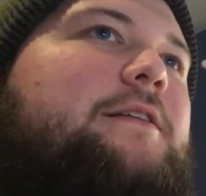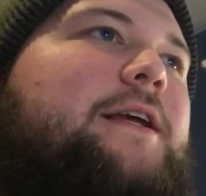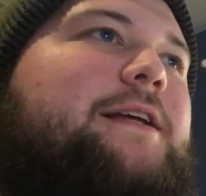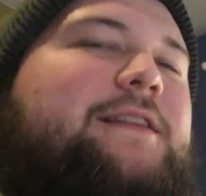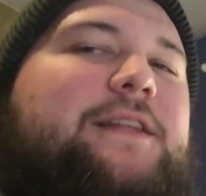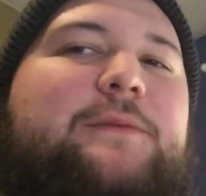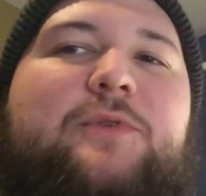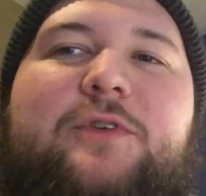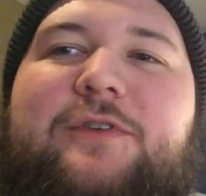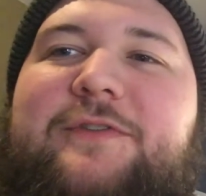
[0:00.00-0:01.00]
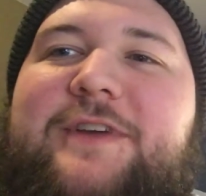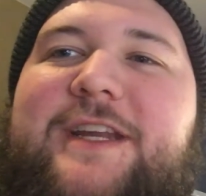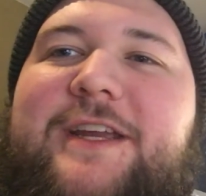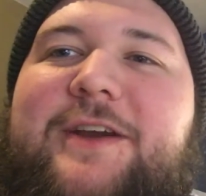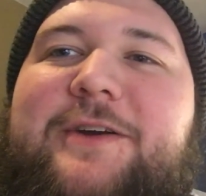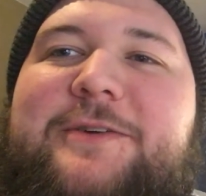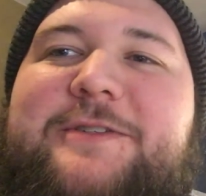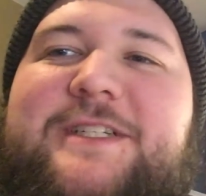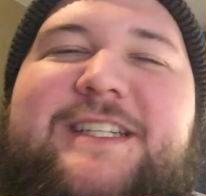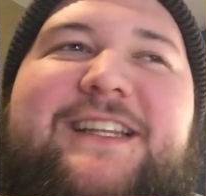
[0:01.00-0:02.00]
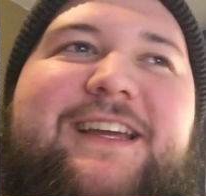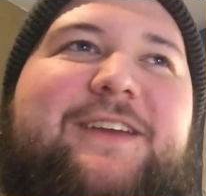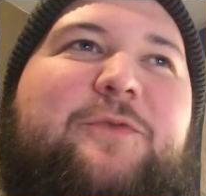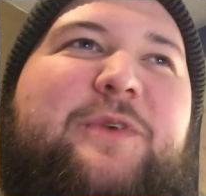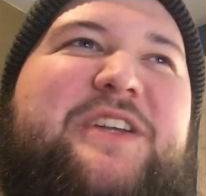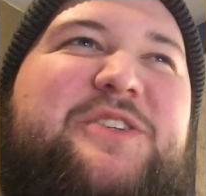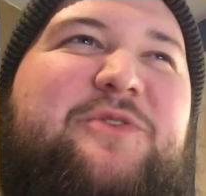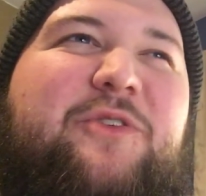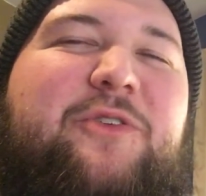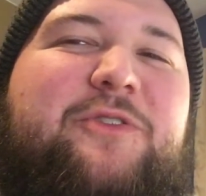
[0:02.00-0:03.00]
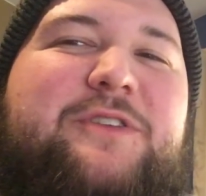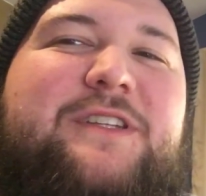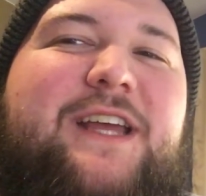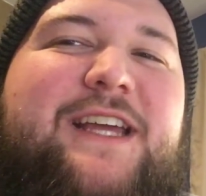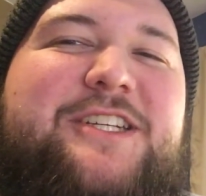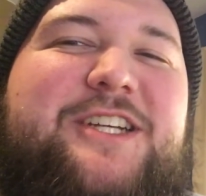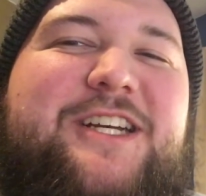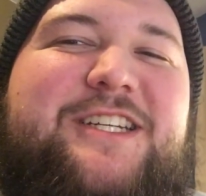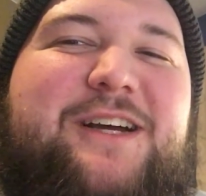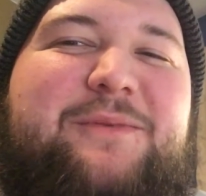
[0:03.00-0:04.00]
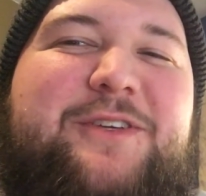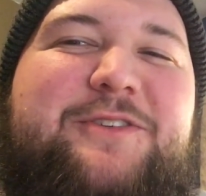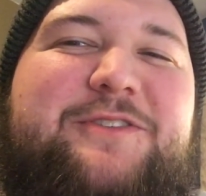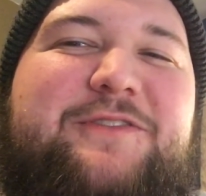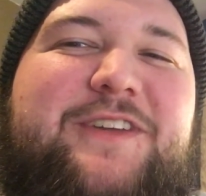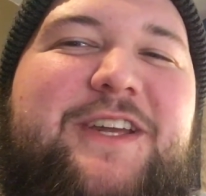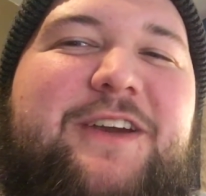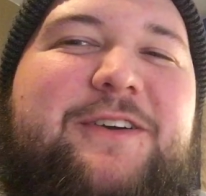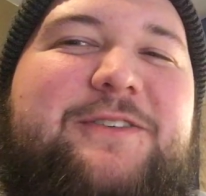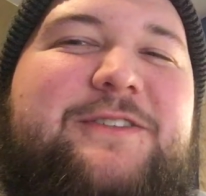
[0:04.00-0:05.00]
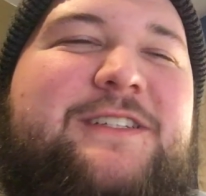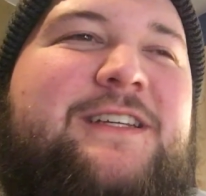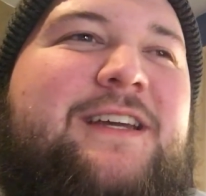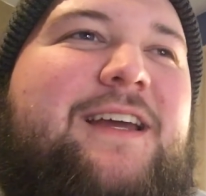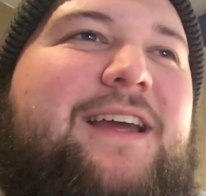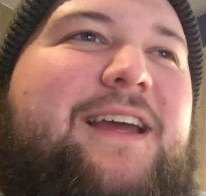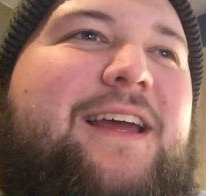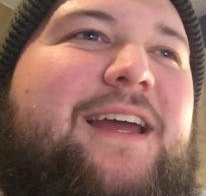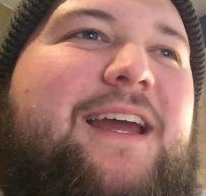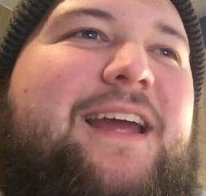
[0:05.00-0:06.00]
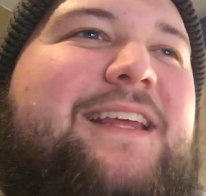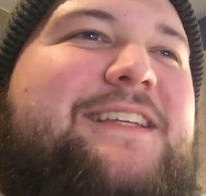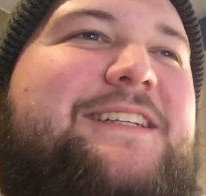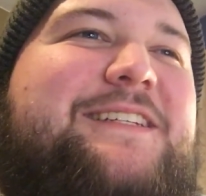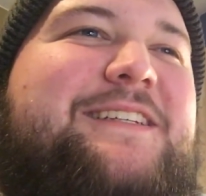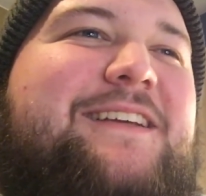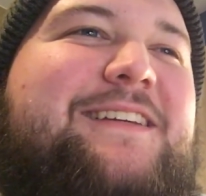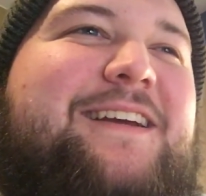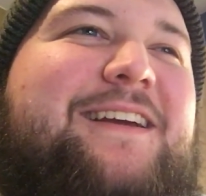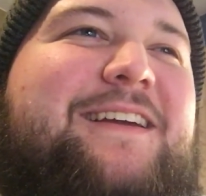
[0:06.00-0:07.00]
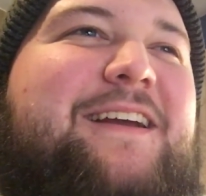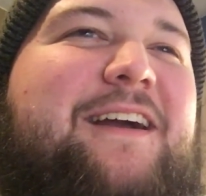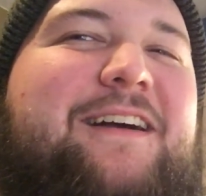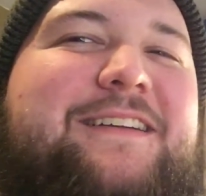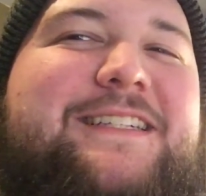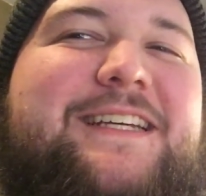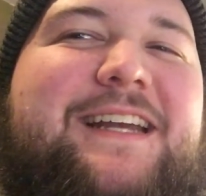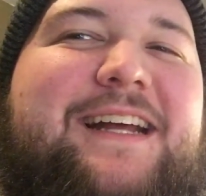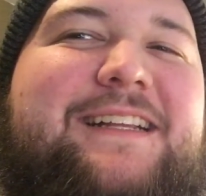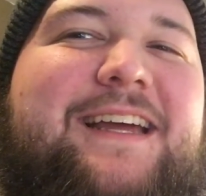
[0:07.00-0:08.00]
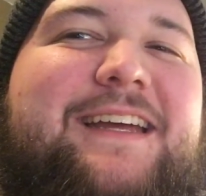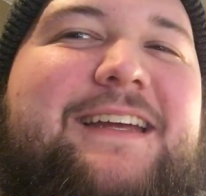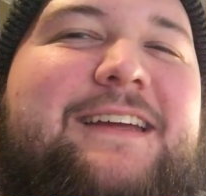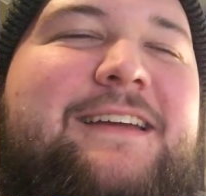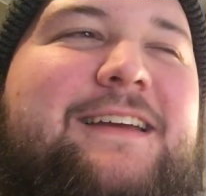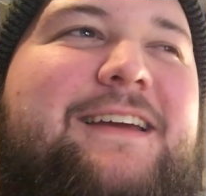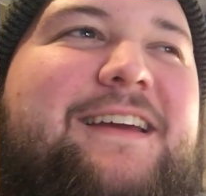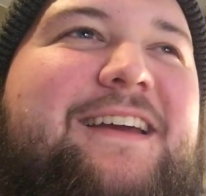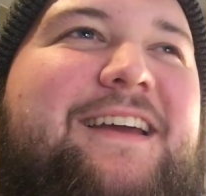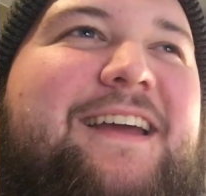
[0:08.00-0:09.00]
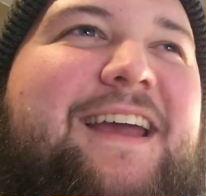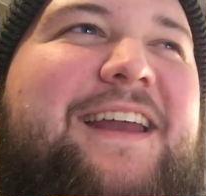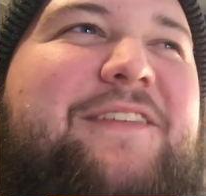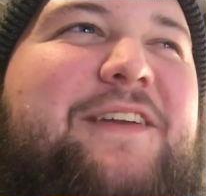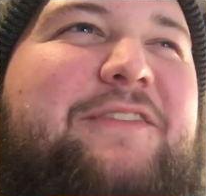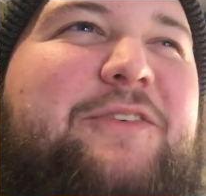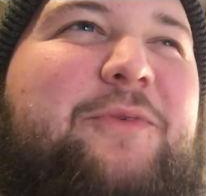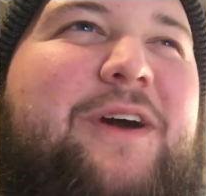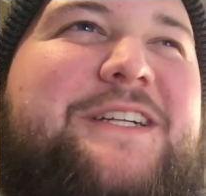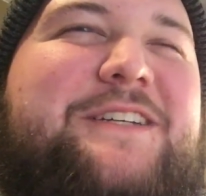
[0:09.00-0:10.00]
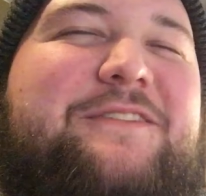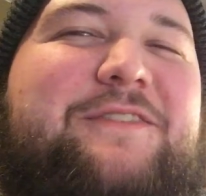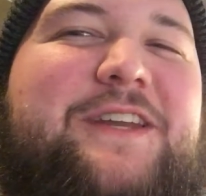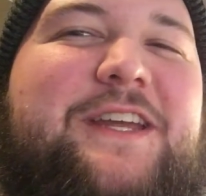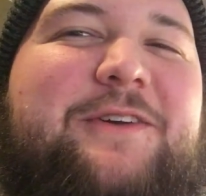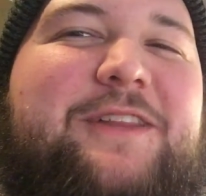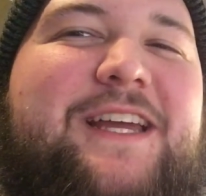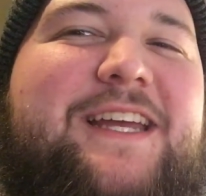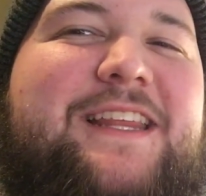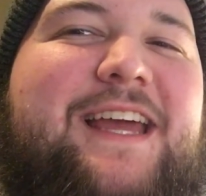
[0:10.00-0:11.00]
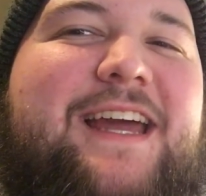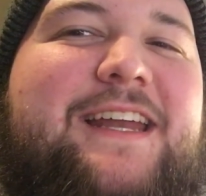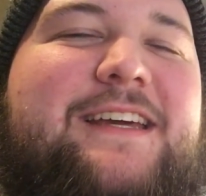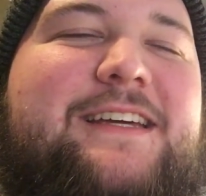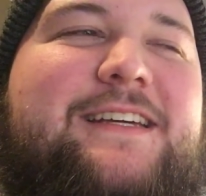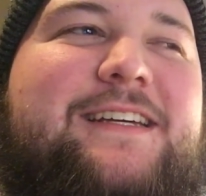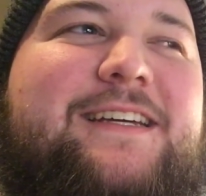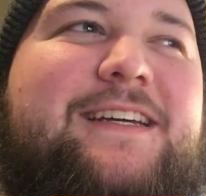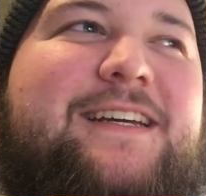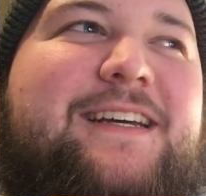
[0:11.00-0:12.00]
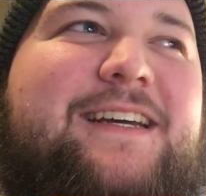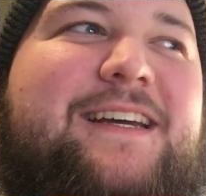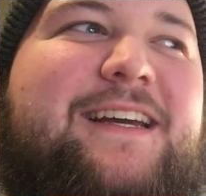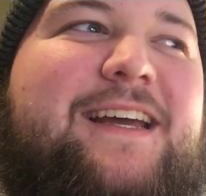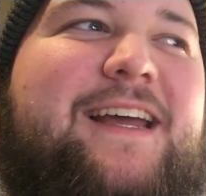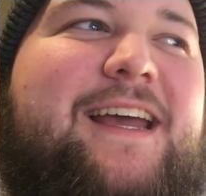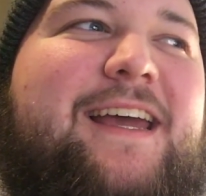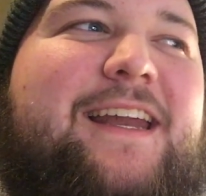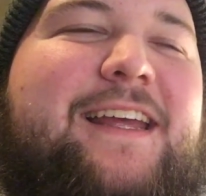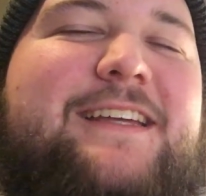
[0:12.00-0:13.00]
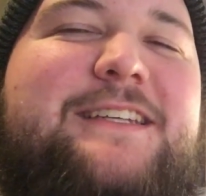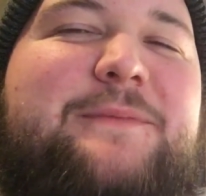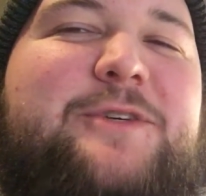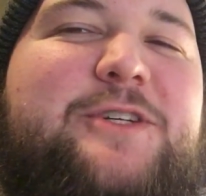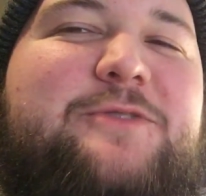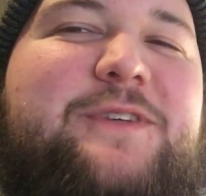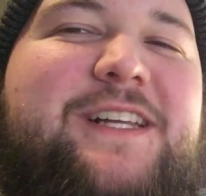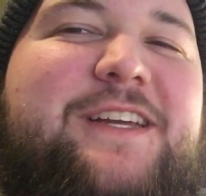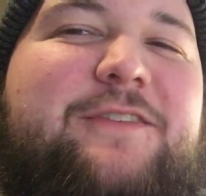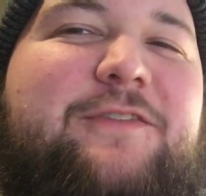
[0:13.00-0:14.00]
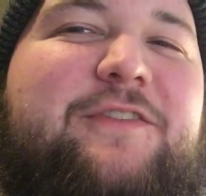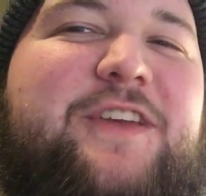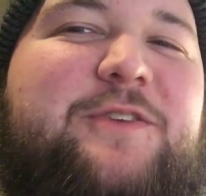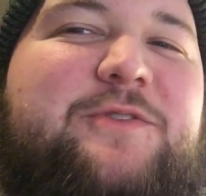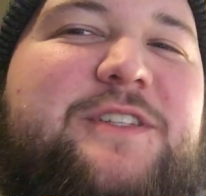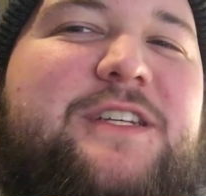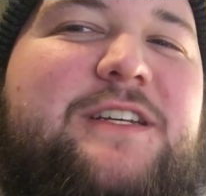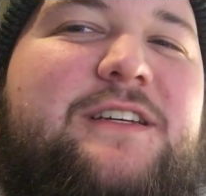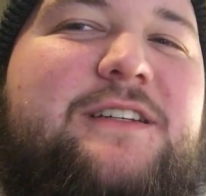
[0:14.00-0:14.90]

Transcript: like liberal videos and like we trolled SJW's videos. And that's just not the kind of content I like. And I've never watched a video like that. And I guess I'm just really confused.